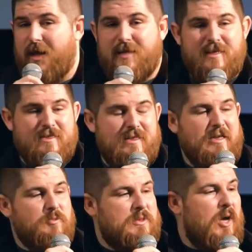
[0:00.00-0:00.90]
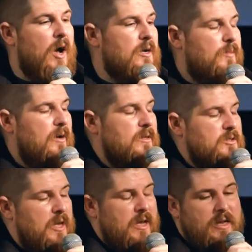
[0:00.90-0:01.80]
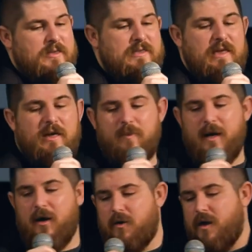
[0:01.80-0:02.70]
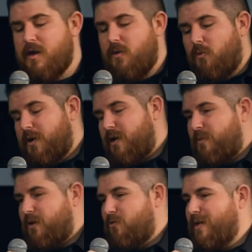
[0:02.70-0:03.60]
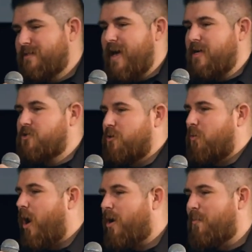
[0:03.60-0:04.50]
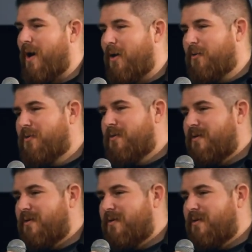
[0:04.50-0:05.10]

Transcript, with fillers: Like these things we talk about and, and, and sing about, wouldn't it be great to actually walk them out?